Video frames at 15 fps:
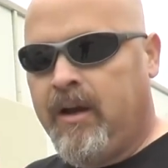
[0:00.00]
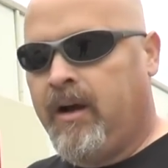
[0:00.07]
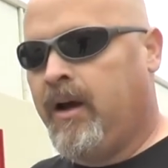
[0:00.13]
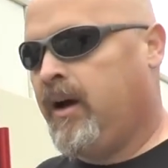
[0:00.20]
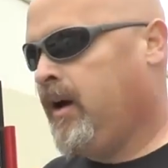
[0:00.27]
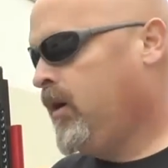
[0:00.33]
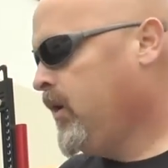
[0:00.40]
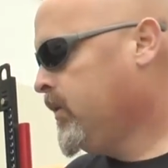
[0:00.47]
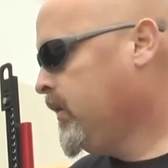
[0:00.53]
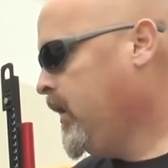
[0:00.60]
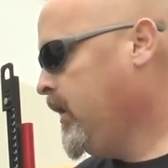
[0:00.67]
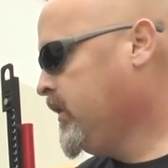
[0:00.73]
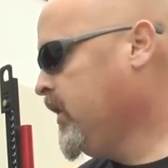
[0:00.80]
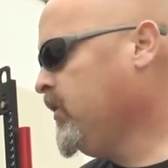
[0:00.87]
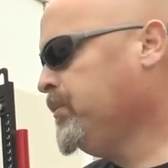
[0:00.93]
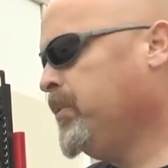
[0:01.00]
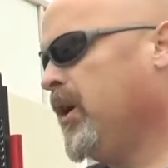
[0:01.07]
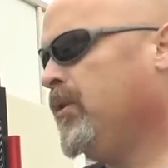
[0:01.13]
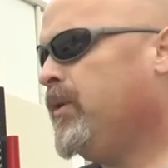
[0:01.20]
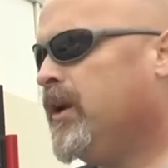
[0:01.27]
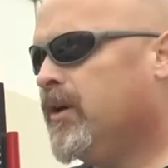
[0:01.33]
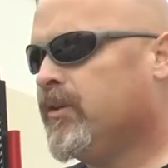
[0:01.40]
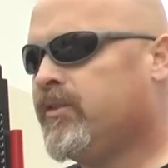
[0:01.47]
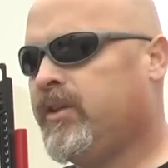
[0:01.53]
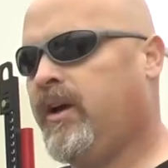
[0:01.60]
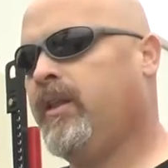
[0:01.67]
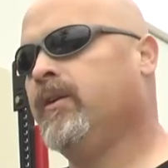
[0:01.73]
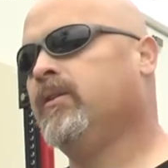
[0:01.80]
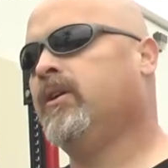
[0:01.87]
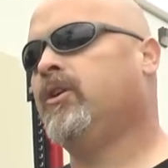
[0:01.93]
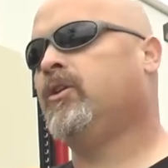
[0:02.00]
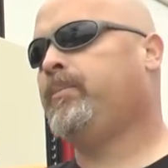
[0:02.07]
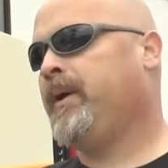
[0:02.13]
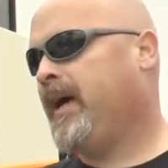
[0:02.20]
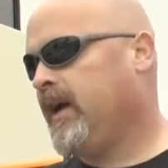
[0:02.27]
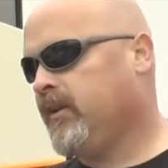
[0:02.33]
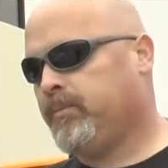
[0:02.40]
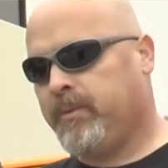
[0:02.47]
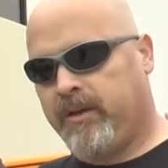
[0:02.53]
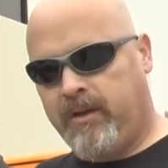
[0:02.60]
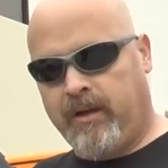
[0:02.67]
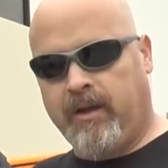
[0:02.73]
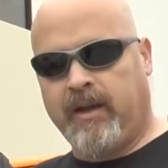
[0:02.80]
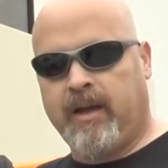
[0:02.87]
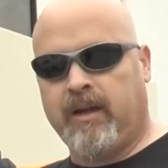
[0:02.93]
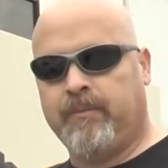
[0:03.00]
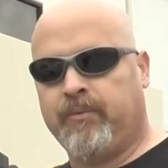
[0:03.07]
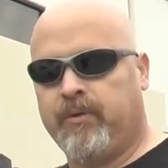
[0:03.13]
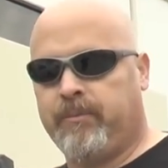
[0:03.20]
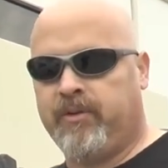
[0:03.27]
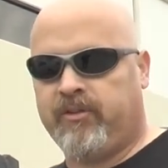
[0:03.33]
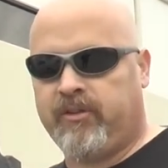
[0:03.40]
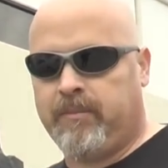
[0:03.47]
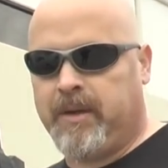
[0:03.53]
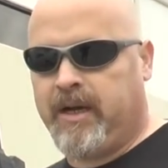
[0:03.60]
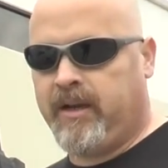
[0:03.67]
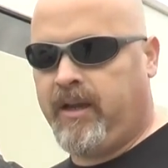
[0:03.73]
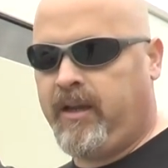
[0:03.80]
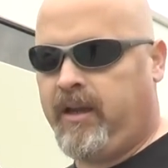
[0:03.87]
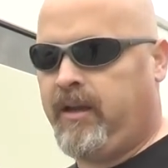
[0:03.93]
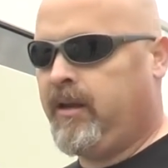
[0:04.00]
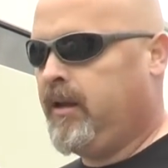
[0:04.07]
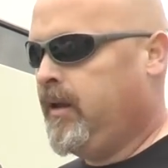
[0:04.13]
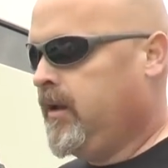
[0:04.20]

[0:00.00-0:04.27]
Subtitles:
At this point, we don't sell the Rotopacks, but you can get them from just about any